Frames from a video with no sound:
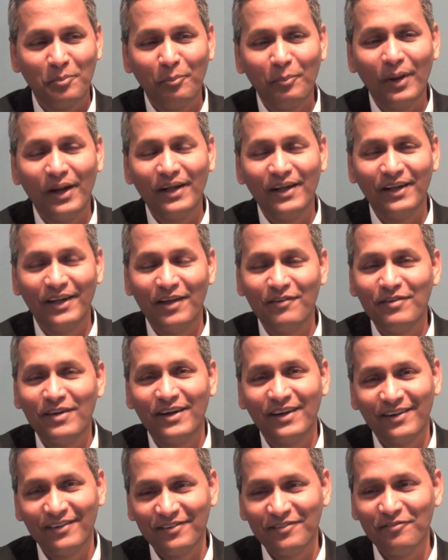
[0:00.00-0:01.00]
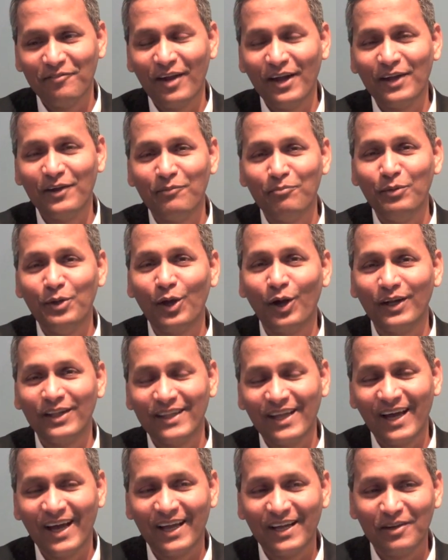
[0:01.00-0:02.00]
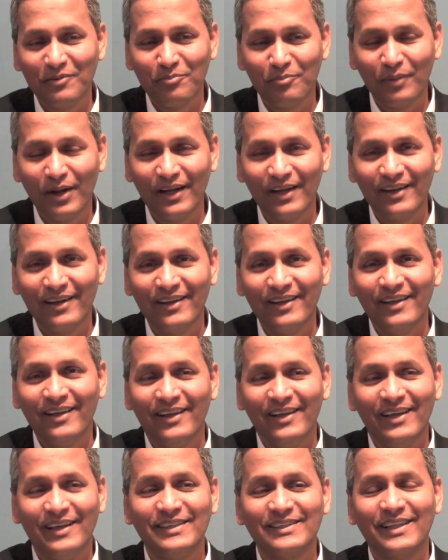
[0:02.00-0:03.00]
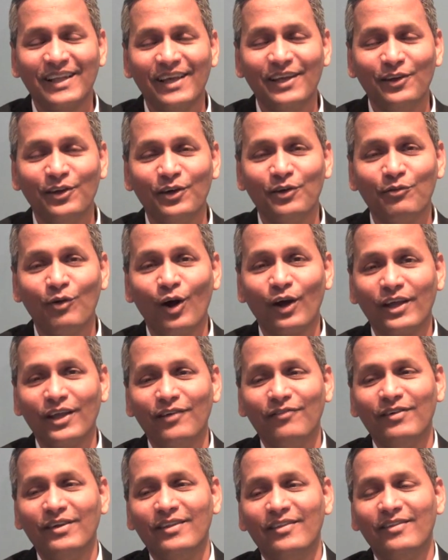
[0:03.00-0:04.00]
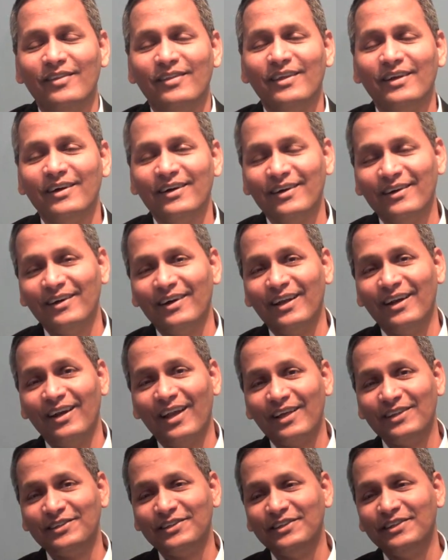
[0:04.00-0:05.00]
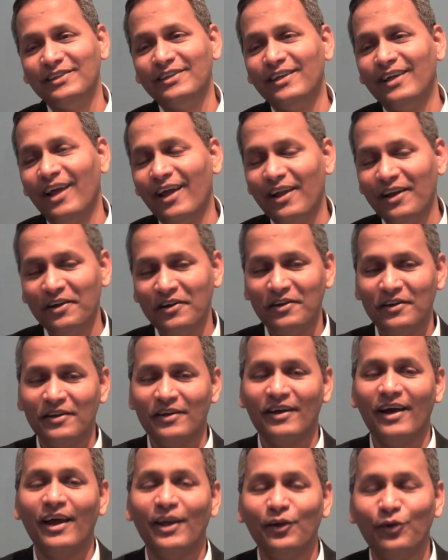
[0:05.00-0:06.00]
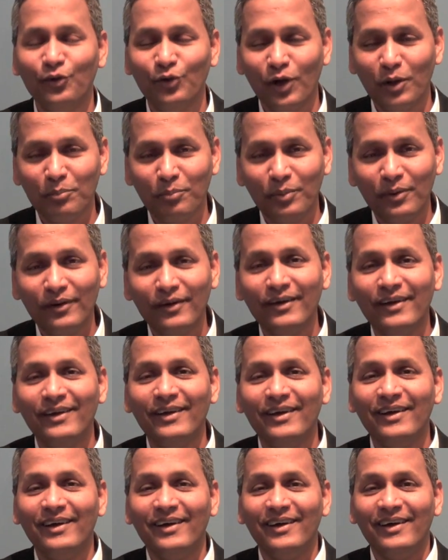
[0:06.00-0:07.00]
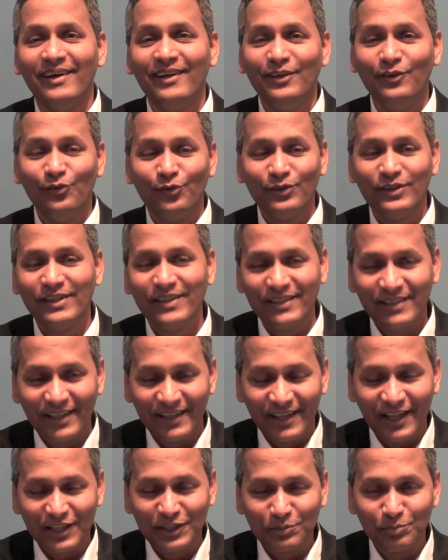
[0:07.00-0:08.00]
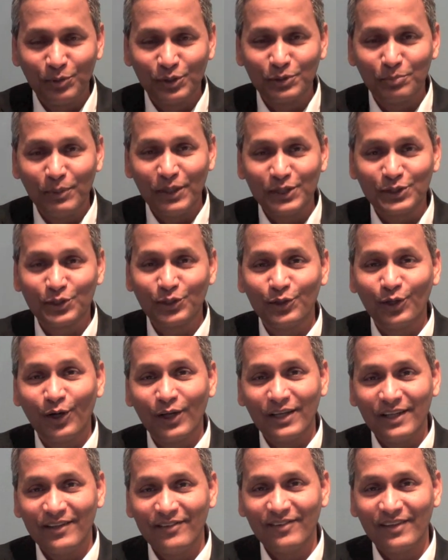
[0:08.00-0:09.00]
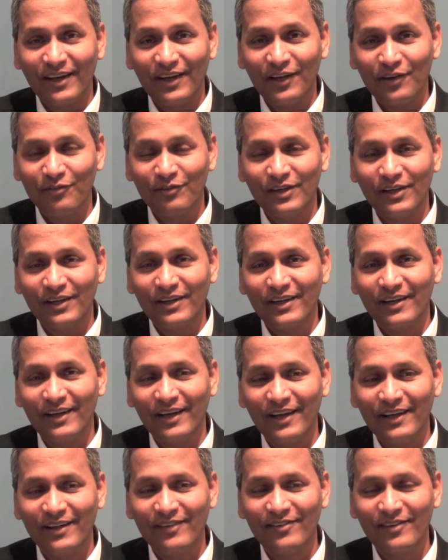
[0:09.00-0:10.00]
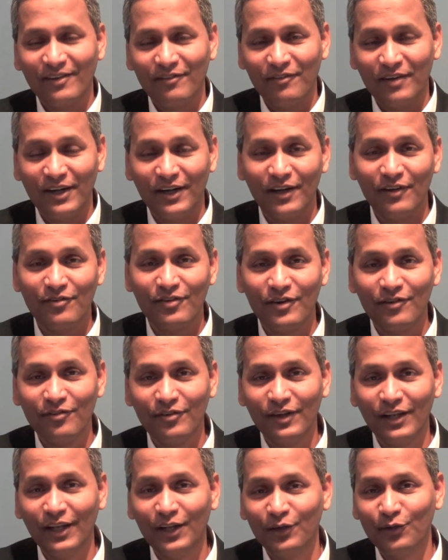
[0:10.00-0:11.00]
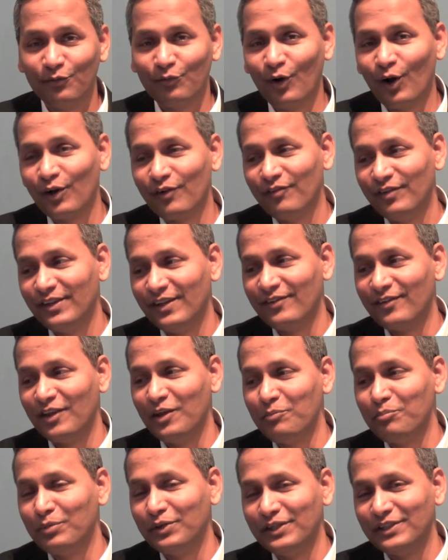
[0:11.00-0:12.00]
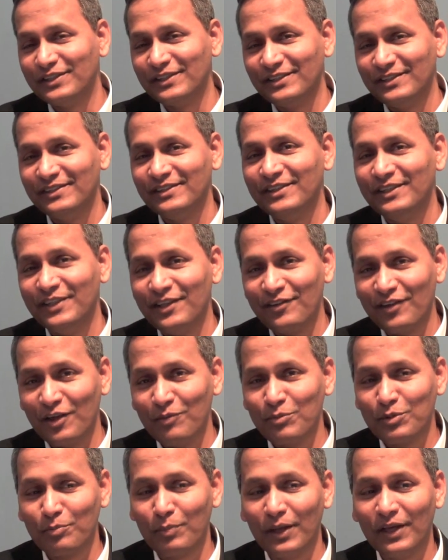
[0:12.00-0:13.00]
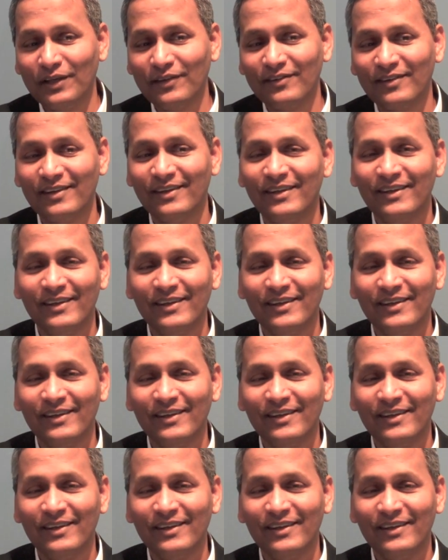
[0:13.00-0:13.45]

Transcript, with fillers: but never went beyond that. But it's like you're walking with uh, a legend, and uh, I grew up using the textbooks based on all his great work. Right, it's a very different feeling to walk with the same person in the same space.